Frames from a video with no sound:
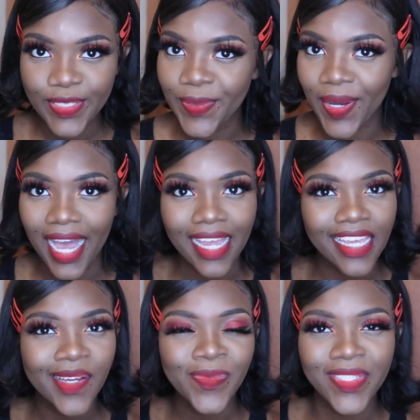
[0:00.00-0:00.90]
so I
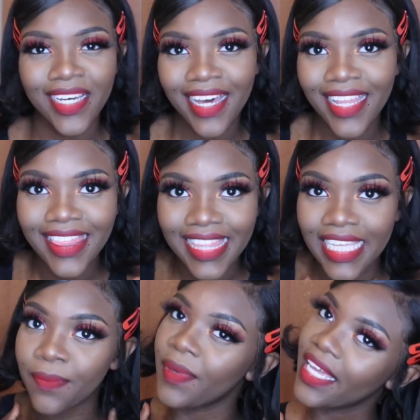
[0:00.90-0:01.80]
am done
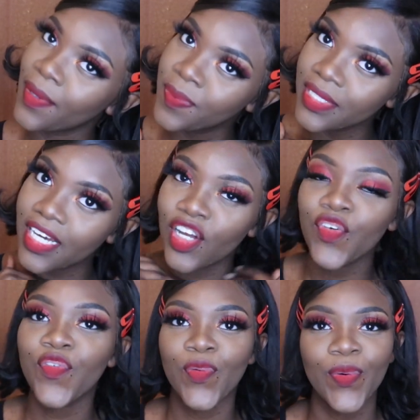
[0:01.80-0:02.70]
the makeup look
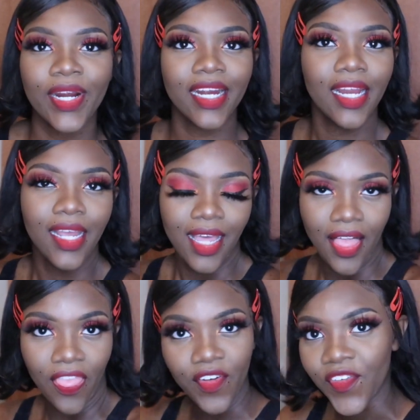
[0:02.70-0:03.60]
for
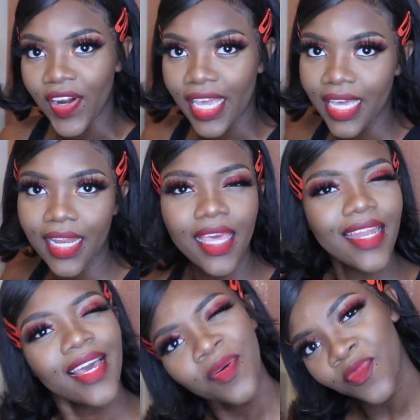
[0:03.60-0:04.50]
the red, and
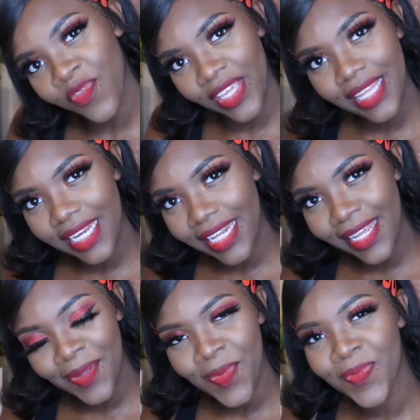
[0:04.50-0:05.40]
I'm feeling
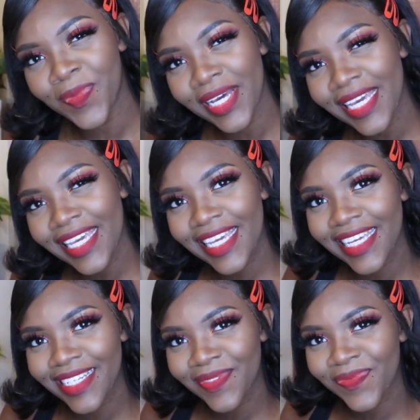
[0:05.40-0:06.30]
it, but
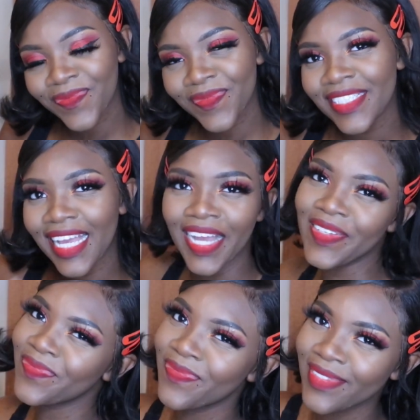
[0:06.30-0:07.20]

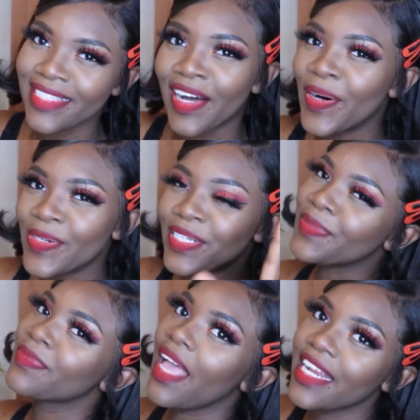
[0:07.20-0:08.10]
no.
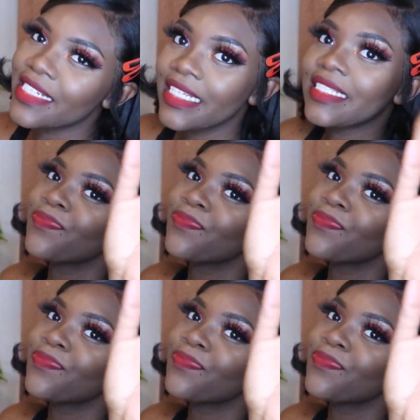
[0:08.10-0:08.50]
Actually,